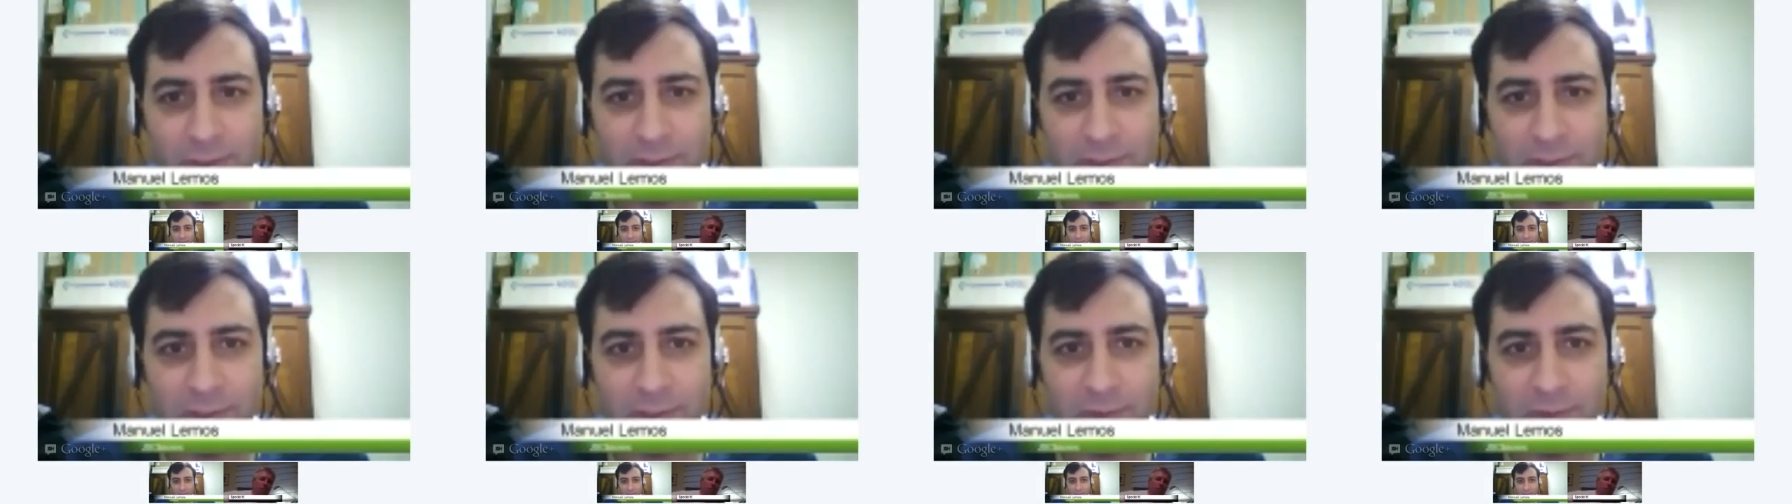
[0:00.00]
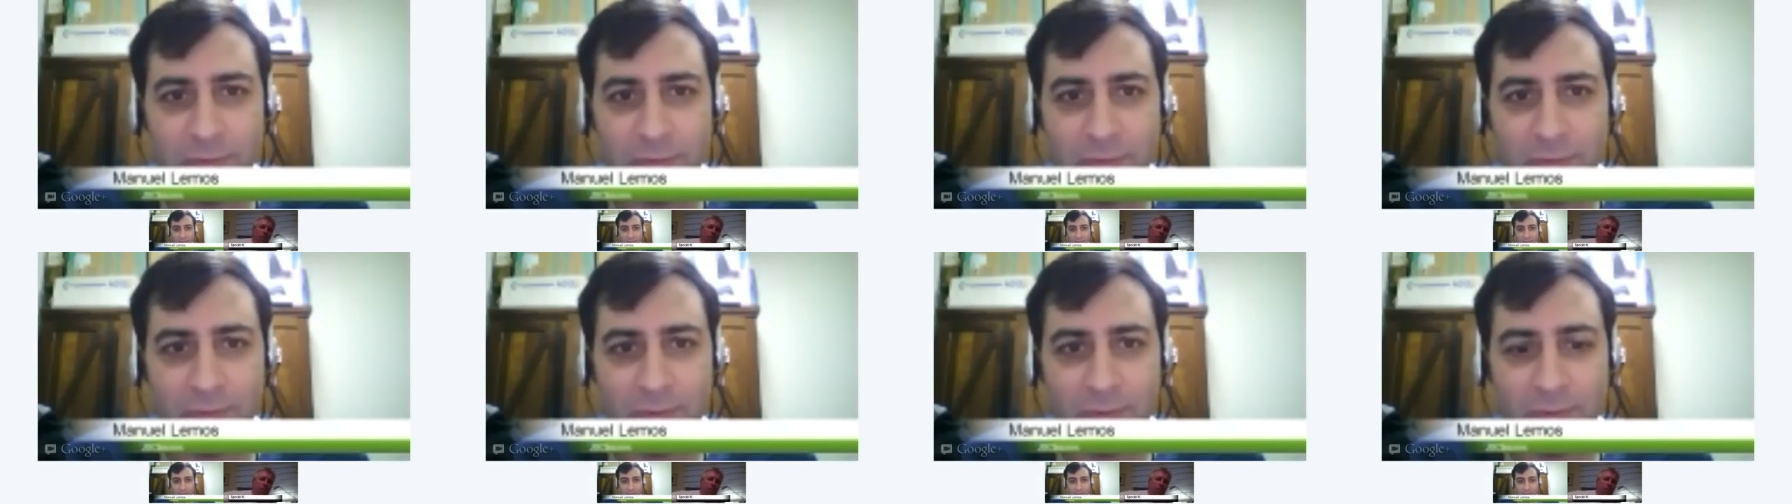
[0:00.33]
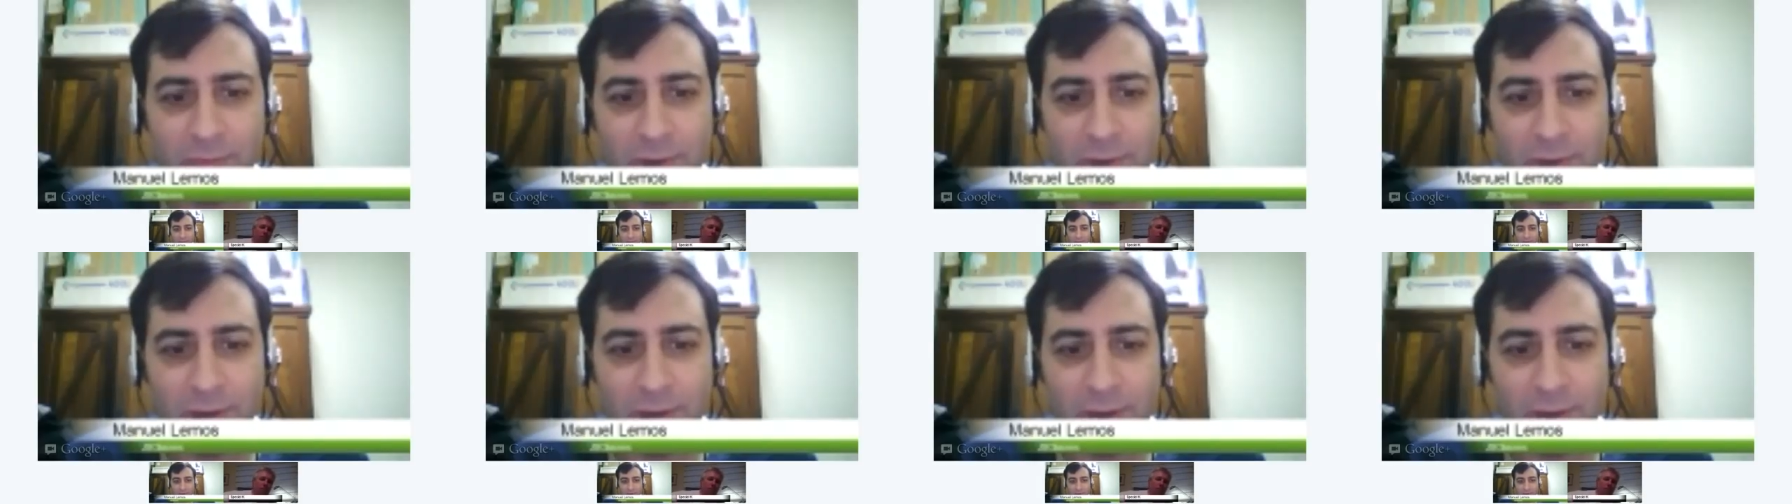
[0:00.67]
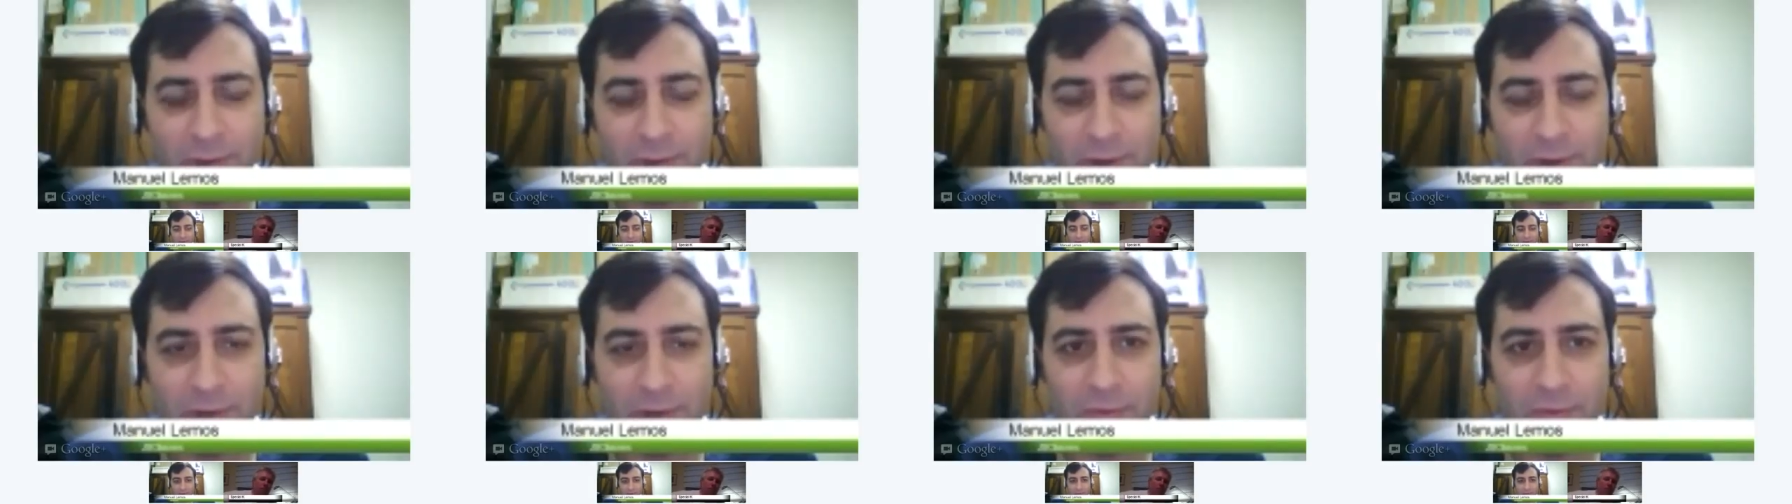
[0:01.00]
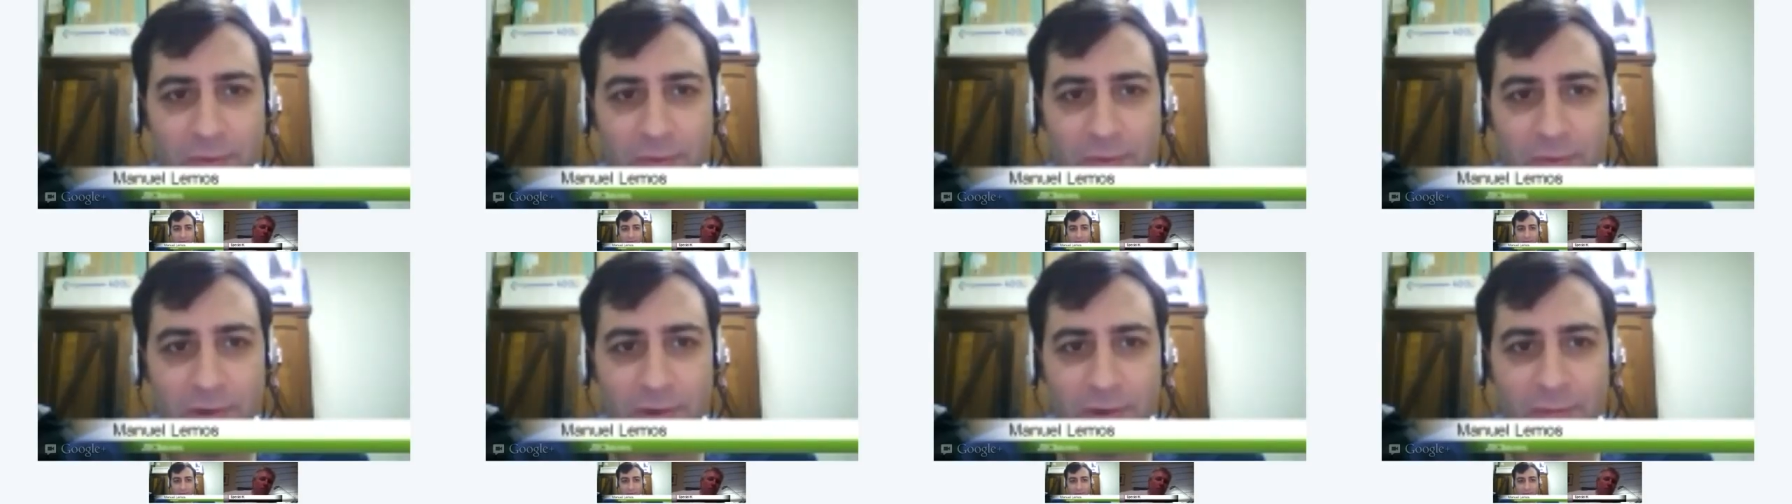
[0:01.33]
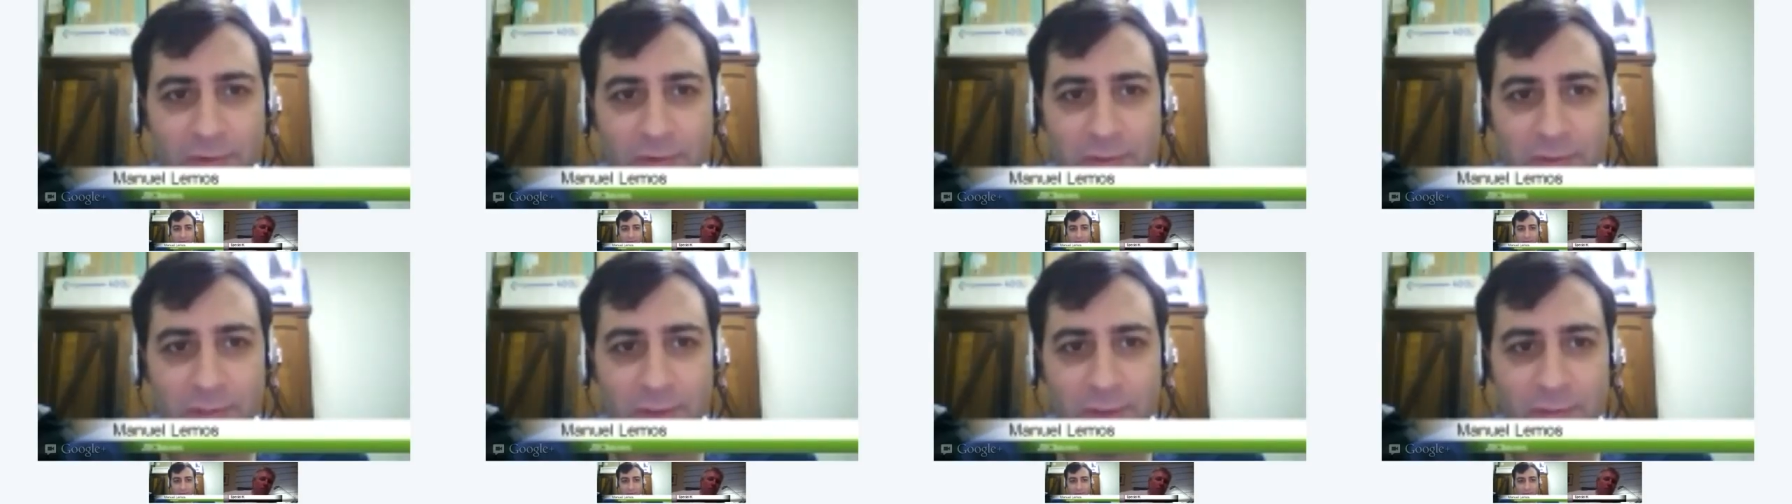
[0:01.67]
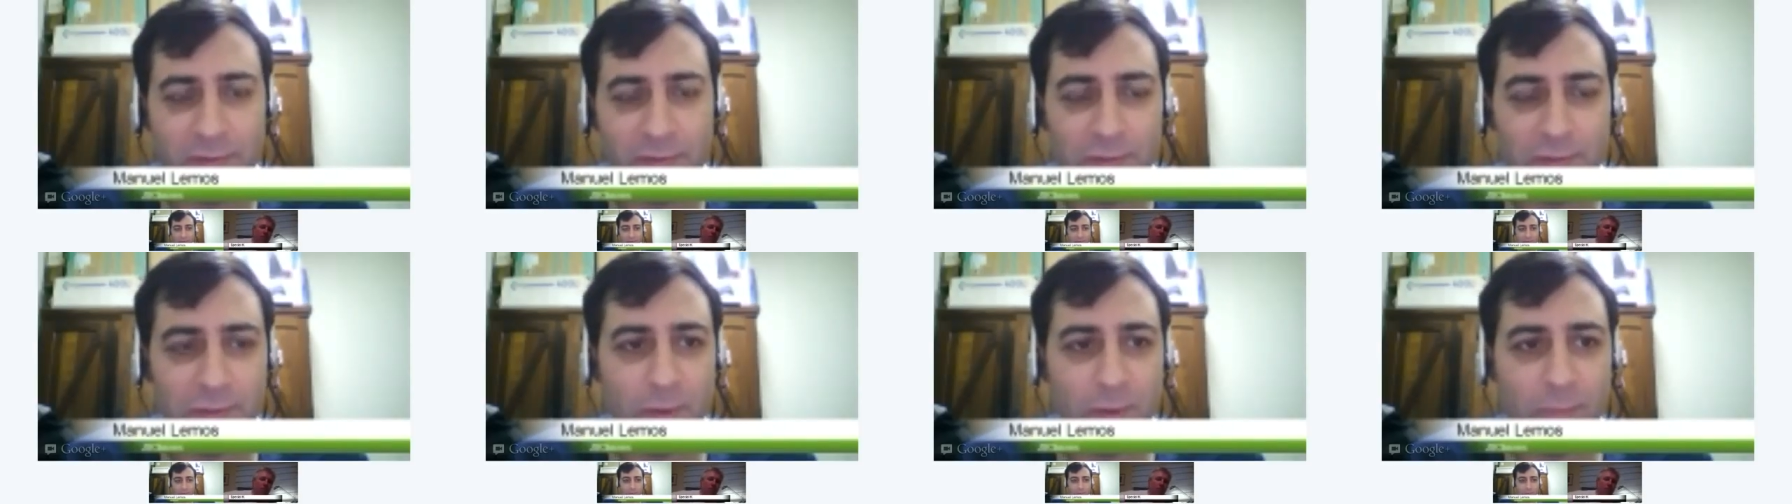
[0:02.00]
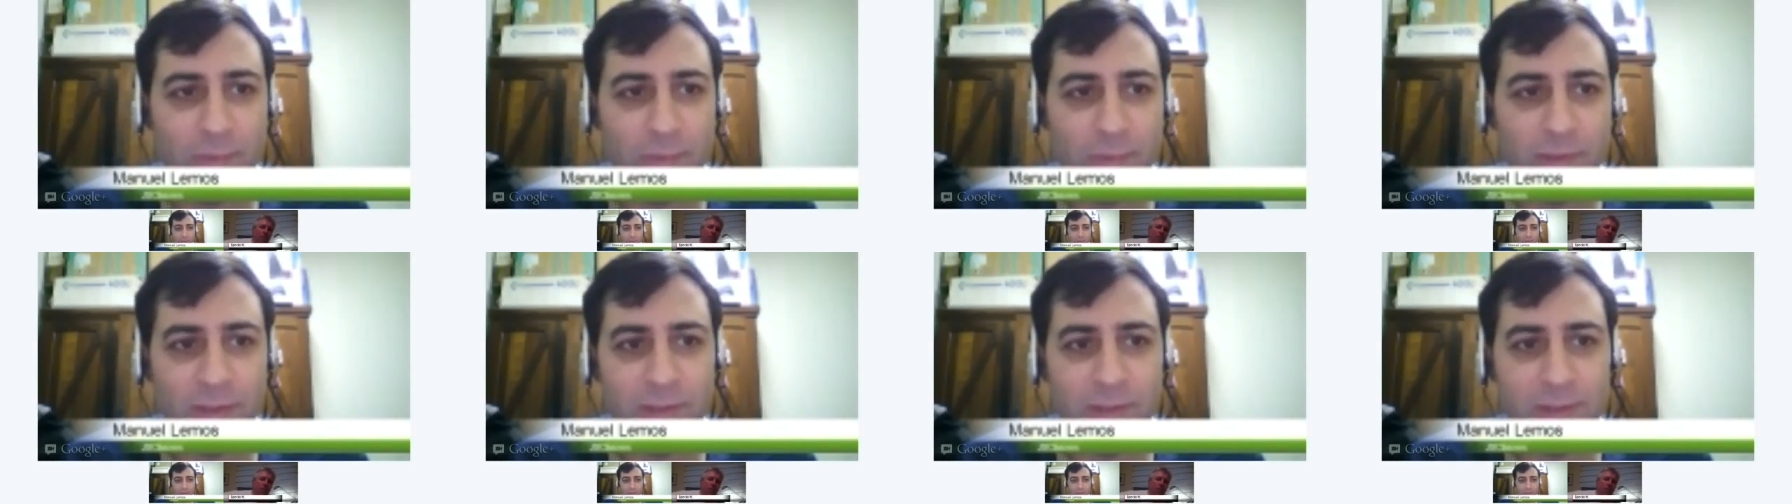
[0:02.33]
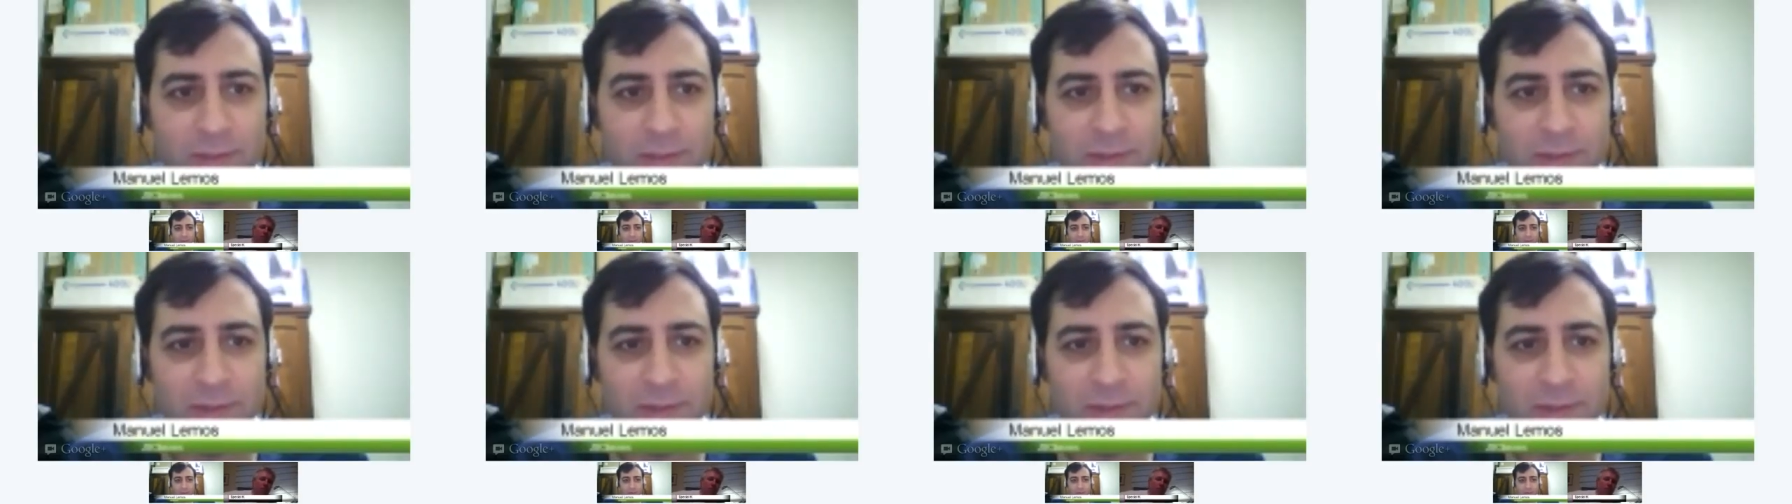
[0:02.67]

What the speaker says: so we're going to cover several topics